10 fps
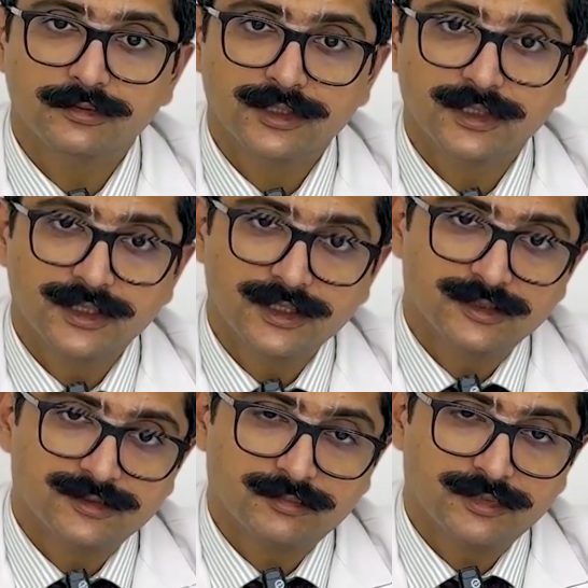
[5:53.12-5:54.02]
to
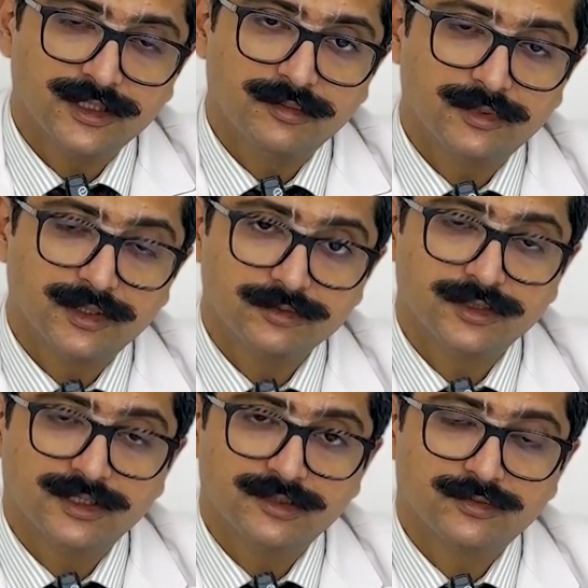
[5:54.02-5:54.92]
somebody below
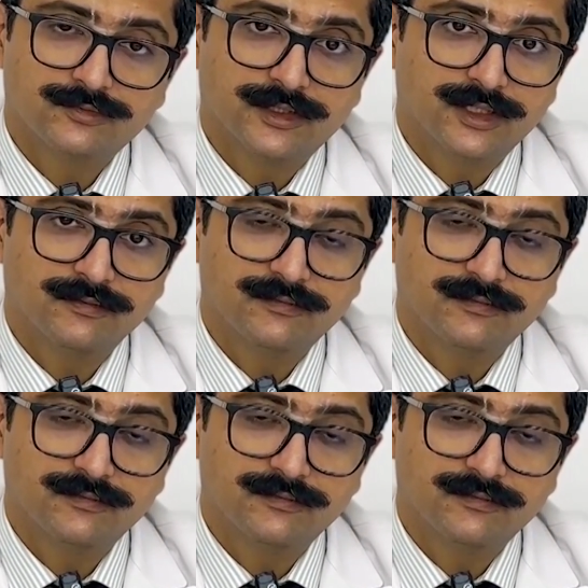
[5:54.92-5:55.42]
the age of 20